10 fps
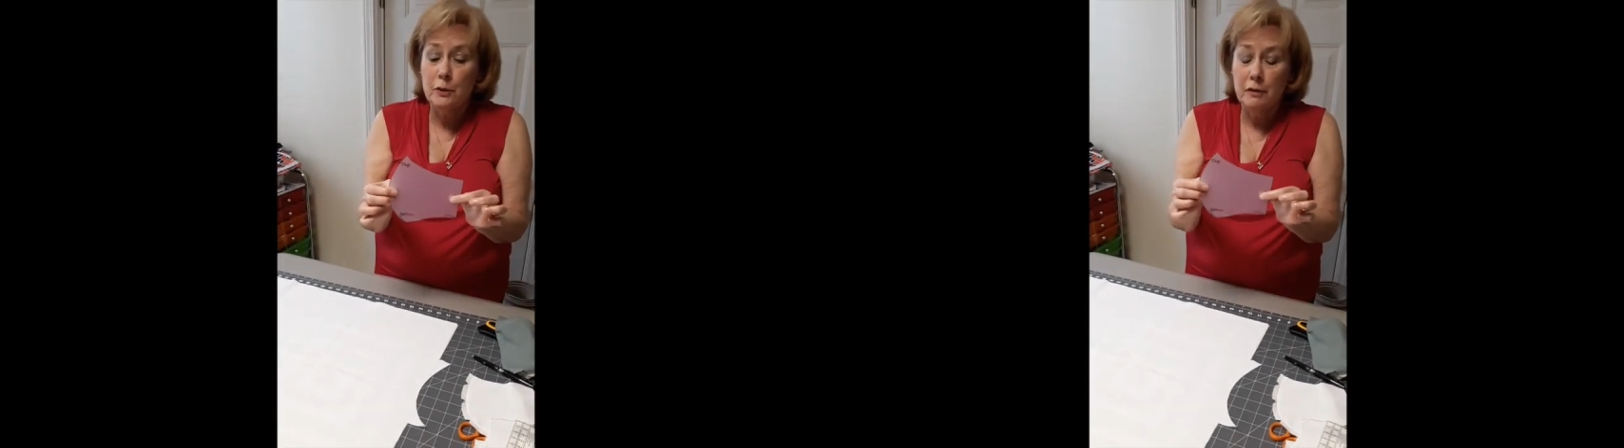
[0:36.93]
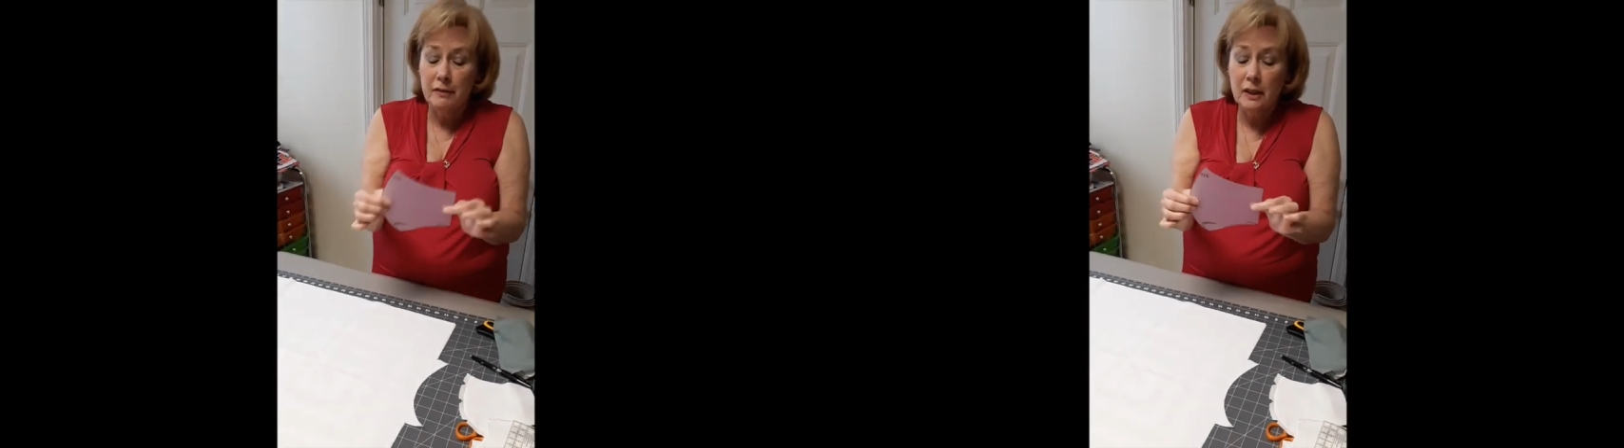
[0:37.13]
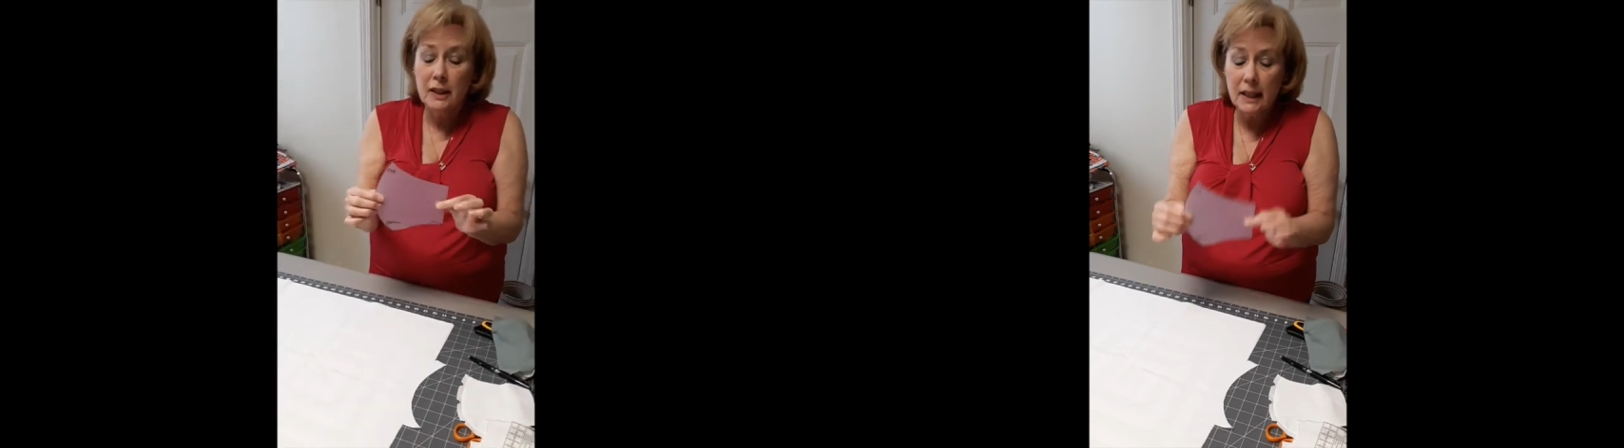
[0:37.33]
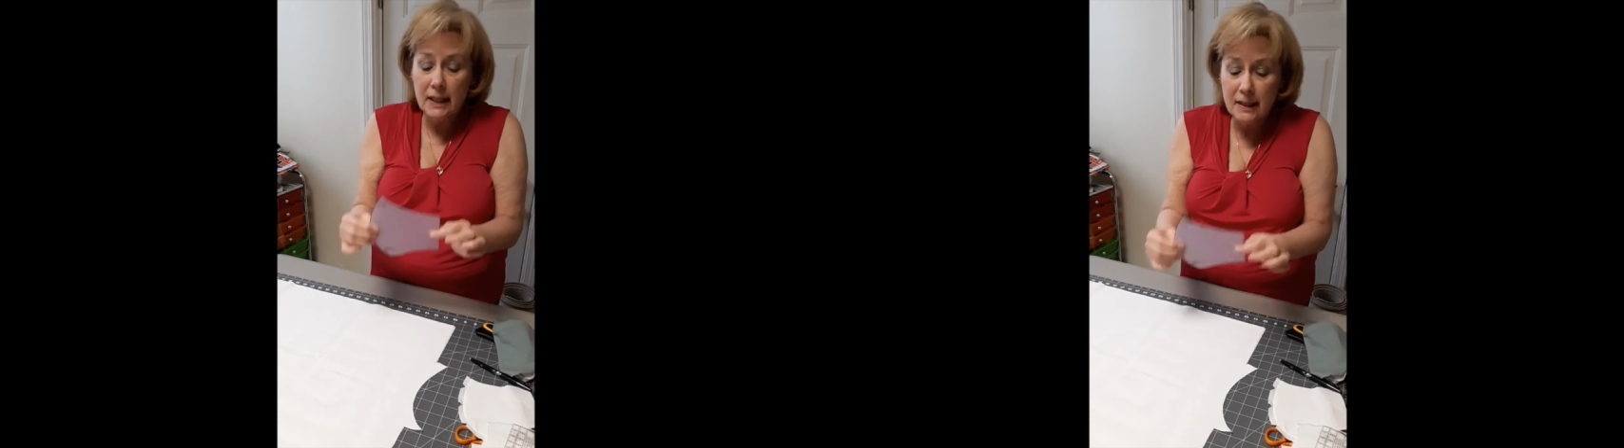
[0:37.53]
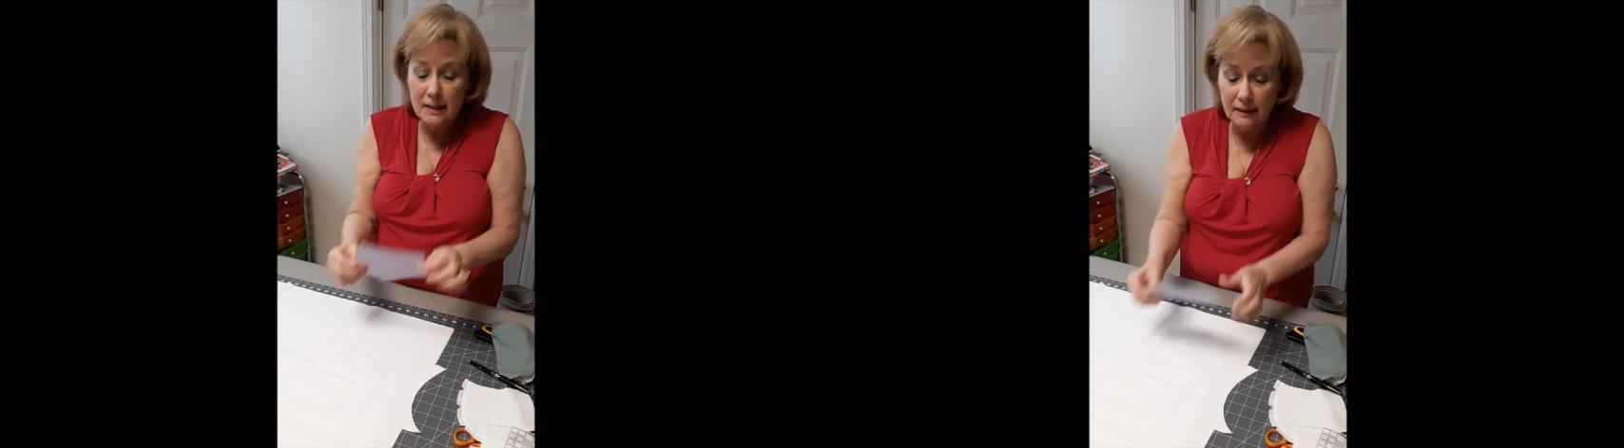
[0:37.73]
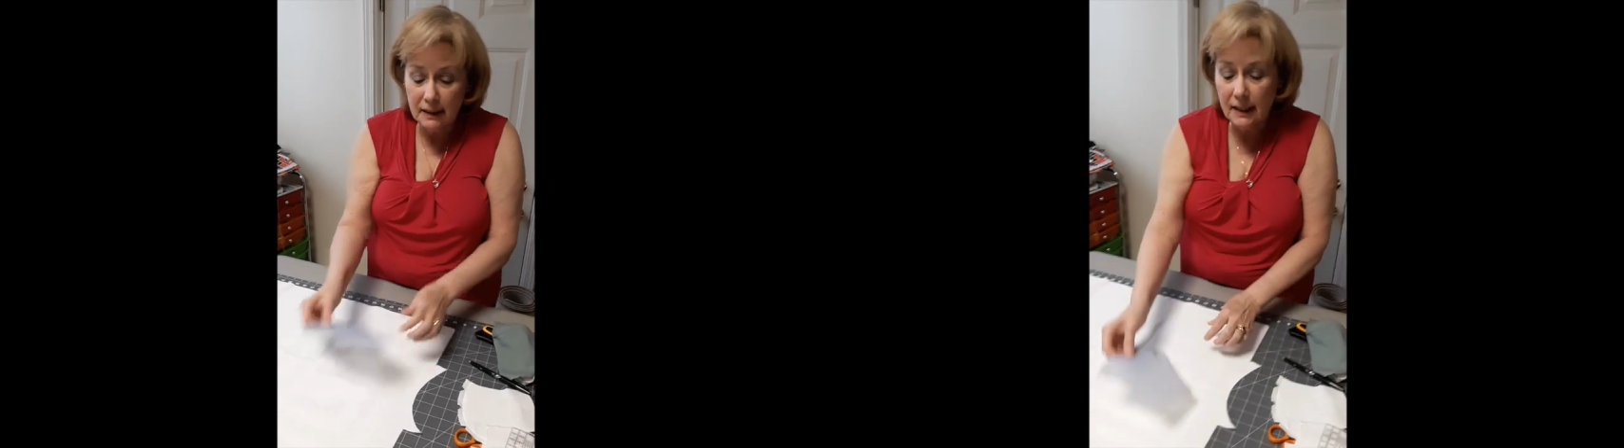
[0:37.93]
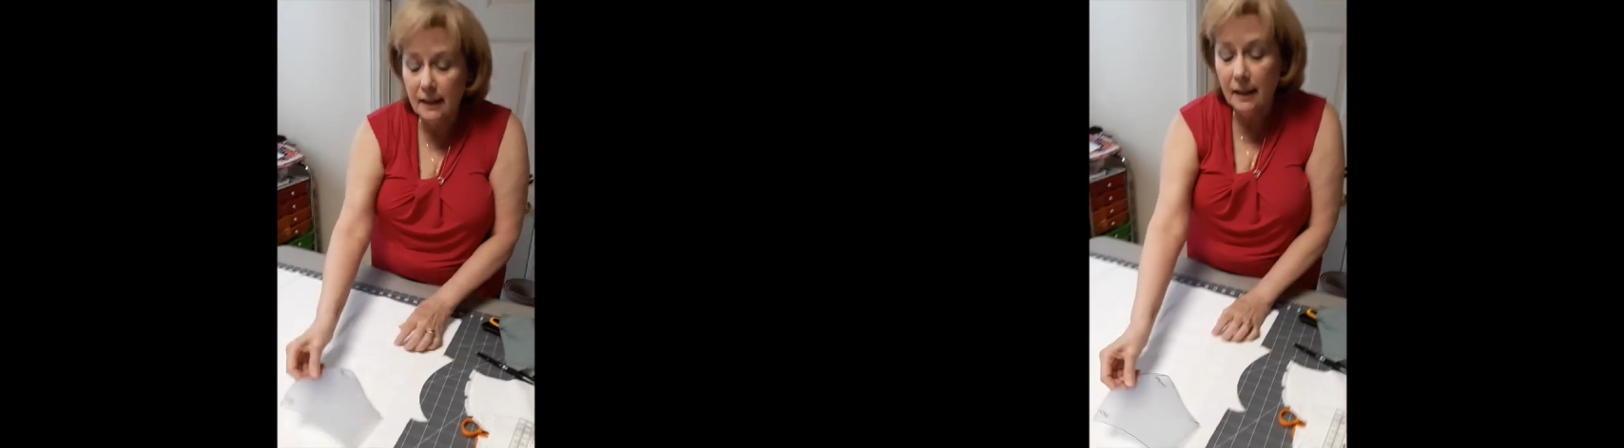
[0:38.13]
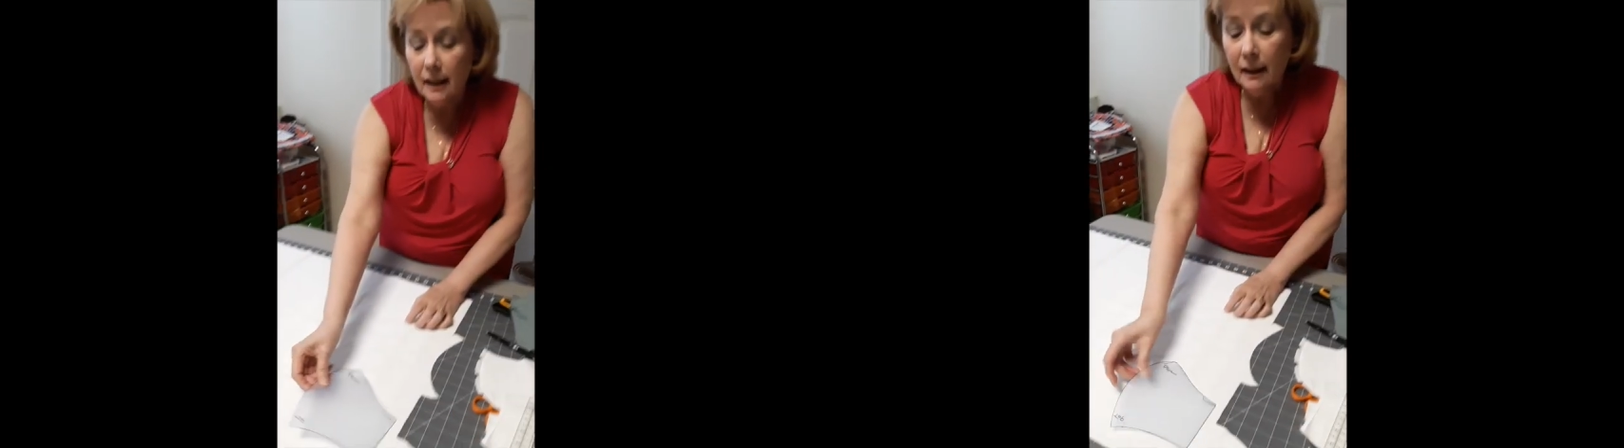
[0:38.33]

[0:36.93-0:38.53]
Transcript: to very easily